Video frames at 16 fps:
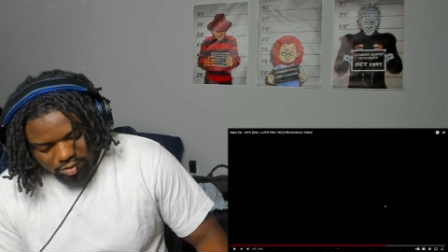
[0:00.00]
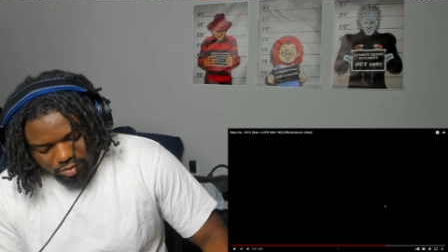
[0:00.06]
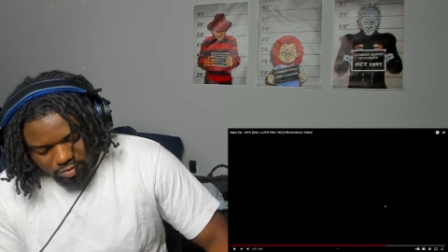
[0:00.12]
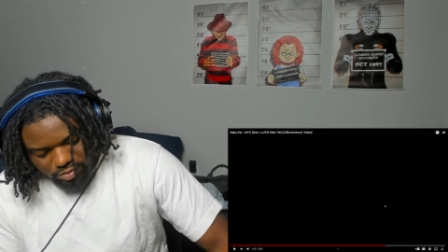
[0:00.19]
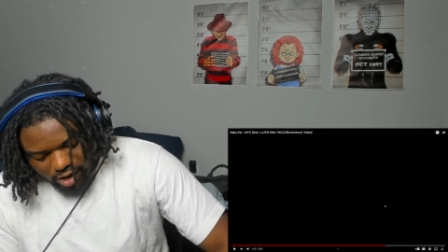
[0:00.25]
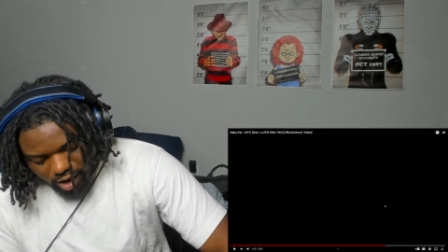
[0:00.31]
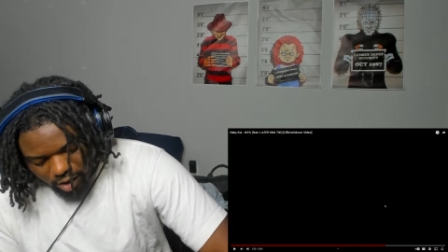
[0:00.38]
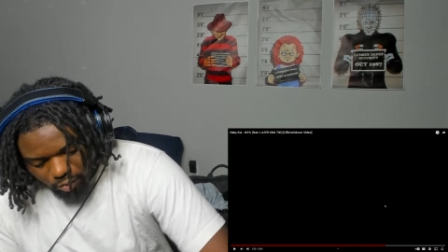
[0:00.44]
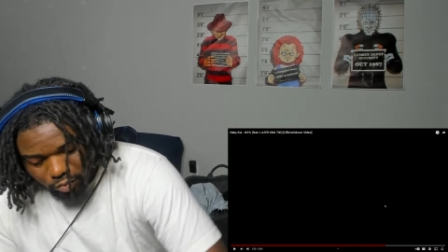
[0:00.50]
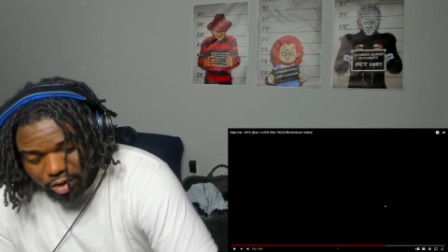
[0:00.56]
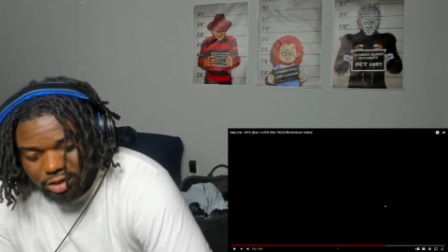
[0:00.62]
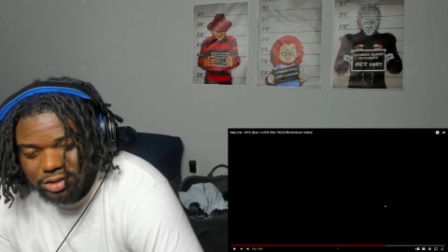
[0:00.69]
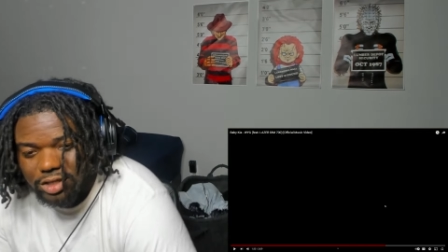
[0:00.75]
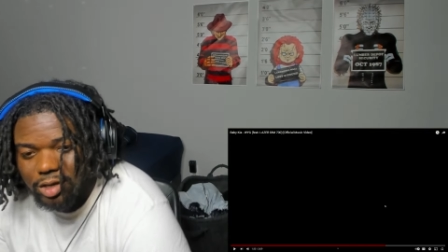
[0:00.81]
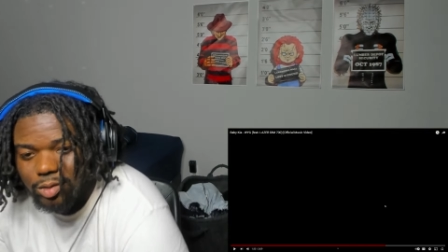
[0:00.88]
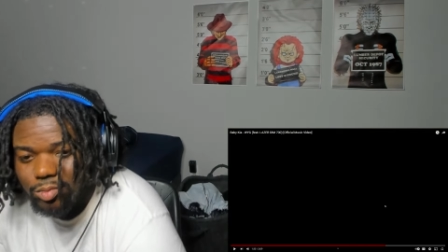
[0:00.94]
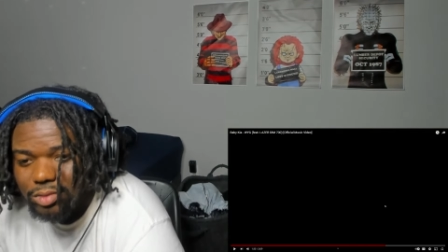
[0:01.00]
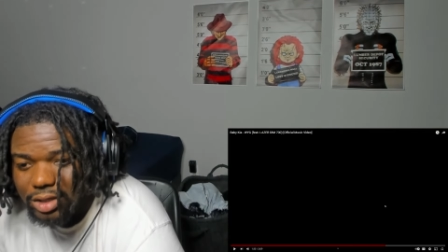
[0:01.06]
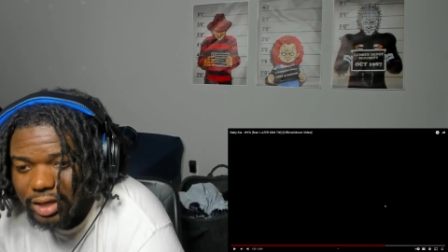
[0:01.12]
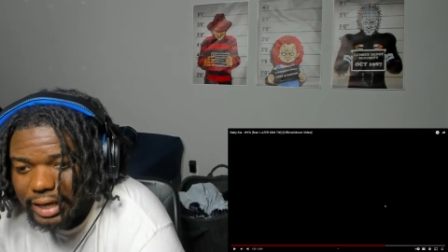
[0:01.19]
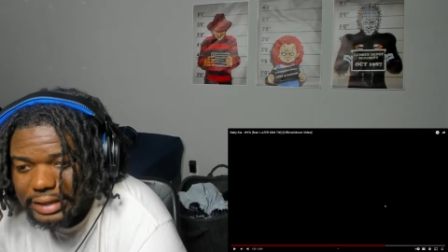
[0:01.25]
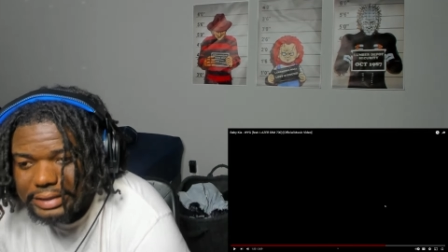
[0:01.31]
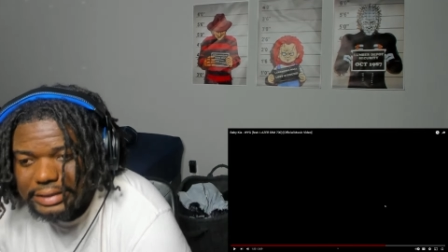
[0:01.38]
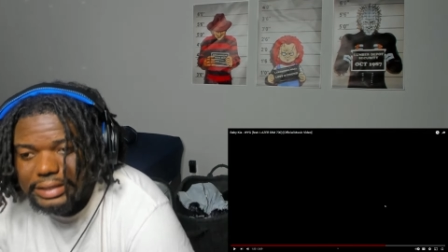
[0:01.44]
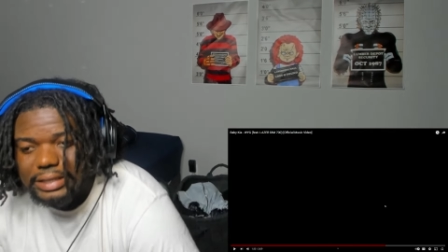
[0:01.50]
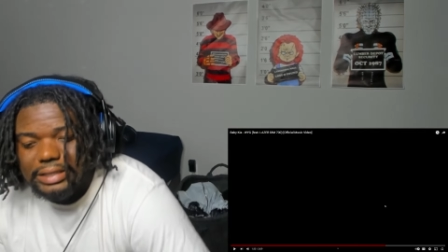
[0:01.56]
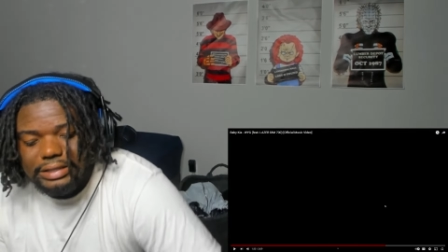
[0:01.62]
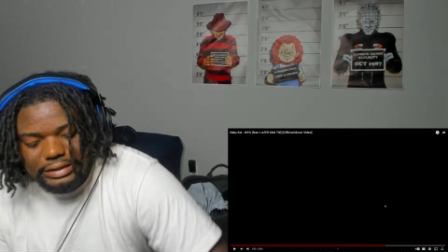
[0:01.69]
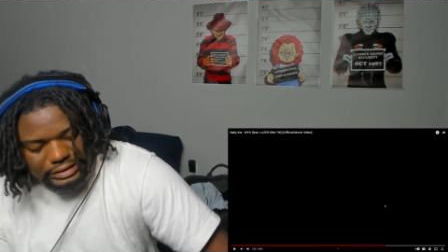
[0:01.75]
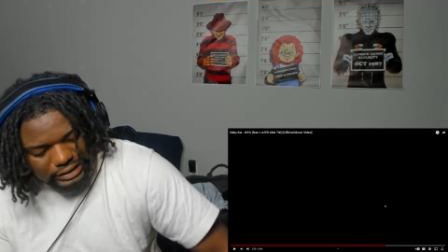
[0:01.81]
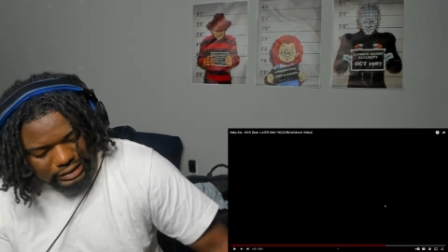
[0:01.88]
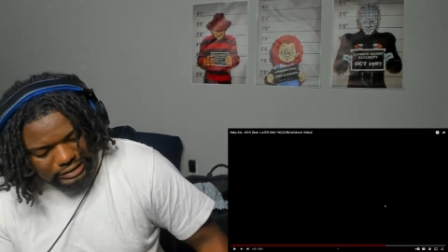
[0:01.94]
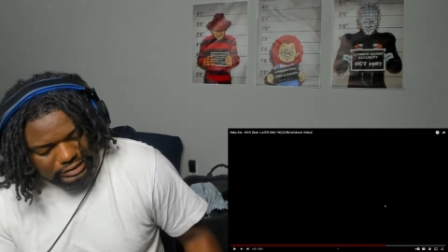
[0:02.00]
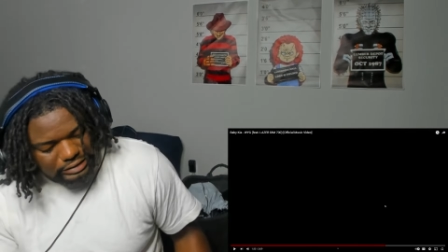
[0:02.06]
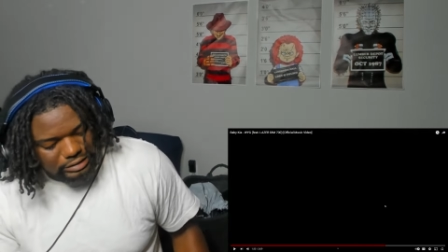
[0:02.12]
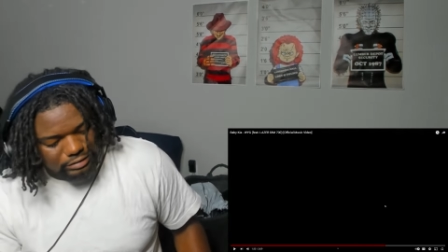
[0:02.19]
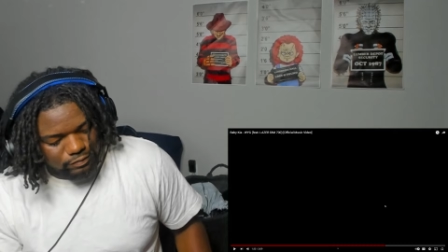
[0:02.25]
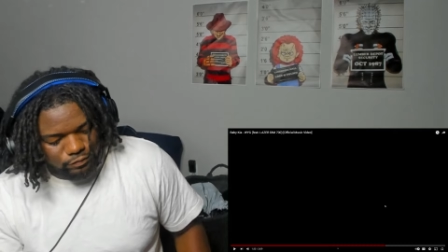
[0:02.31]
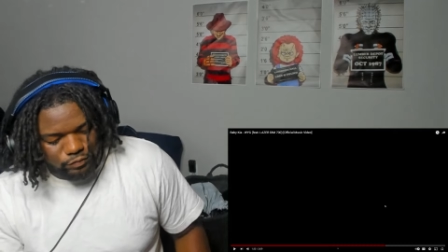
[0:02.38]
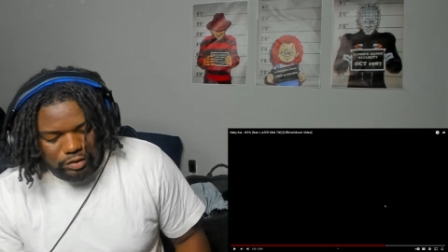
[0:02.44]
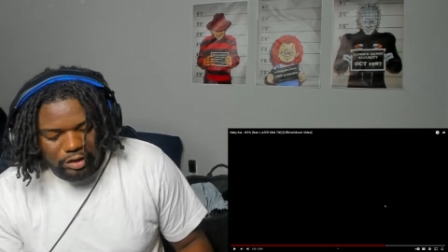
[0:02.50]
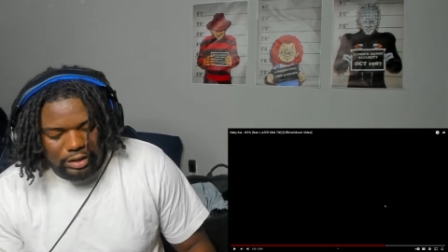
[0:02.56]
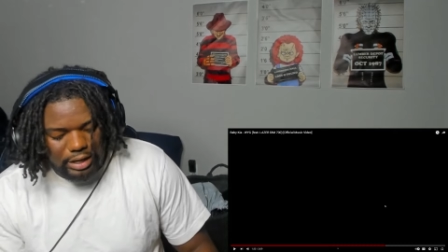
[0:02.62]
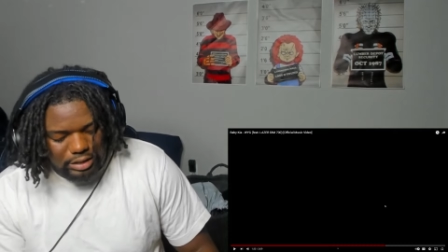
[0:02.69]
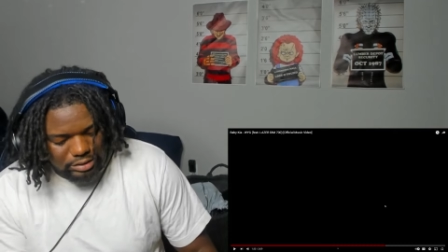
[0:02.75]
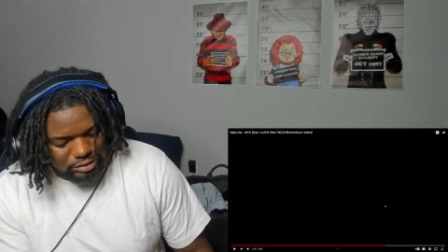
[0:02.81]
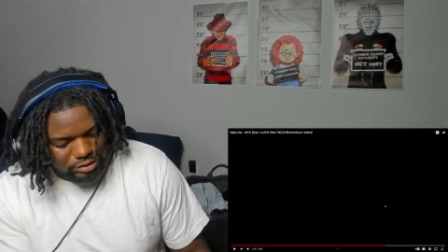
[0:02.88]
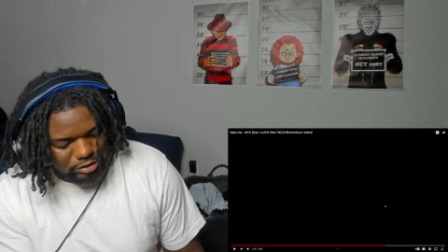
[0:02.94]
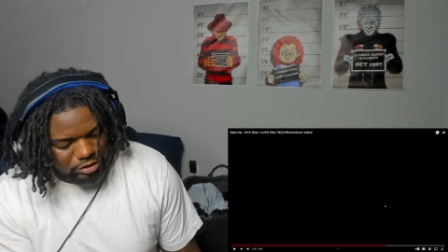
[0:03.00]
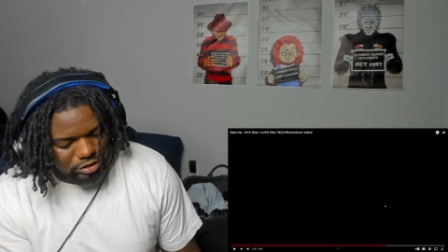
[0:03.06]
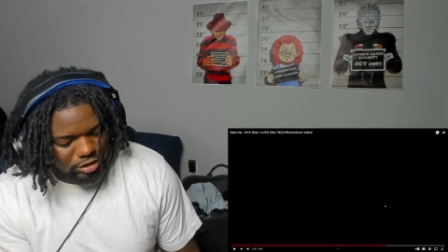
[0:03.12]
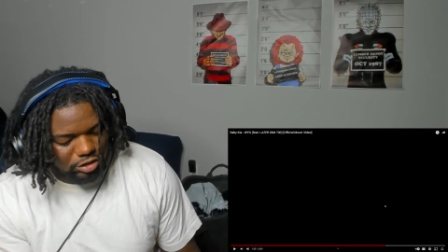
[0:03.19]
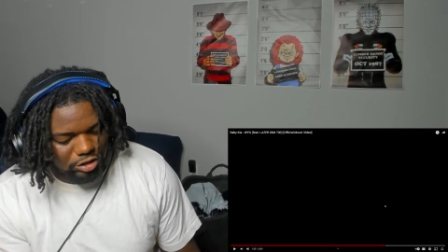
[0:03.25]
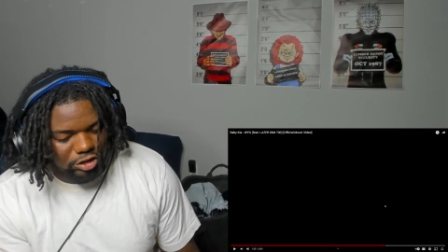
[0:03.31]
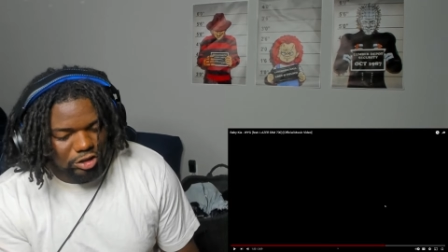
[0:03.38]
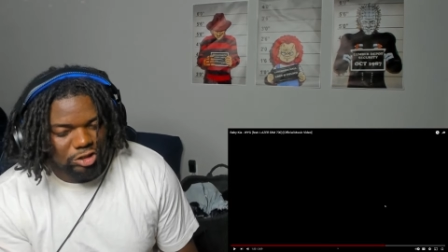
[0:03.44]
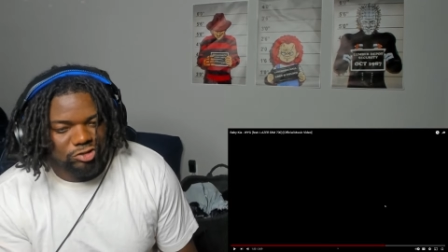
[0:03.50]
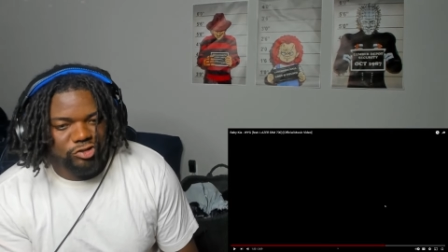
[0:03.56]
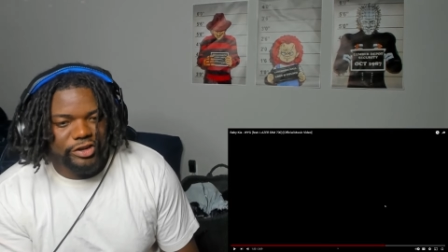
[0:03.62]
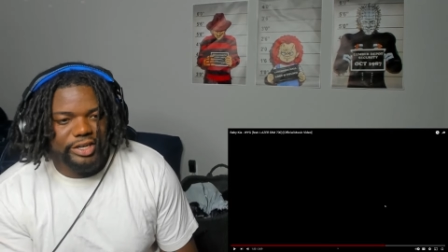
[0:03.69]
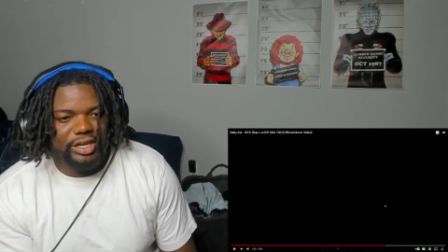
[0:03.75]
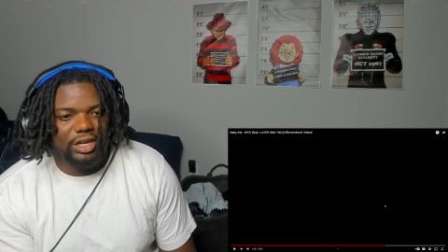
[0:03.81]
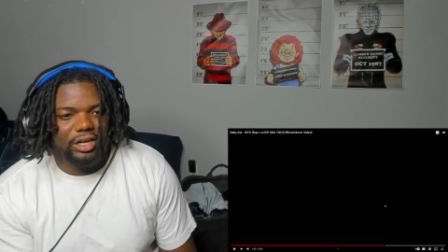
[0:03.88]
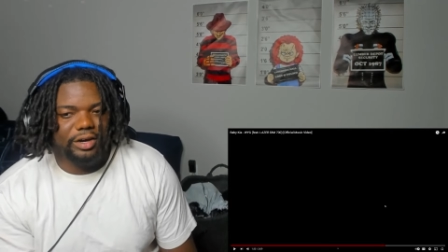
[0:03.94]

when I wear some like skinny jeans, it just feel like it's just constricting,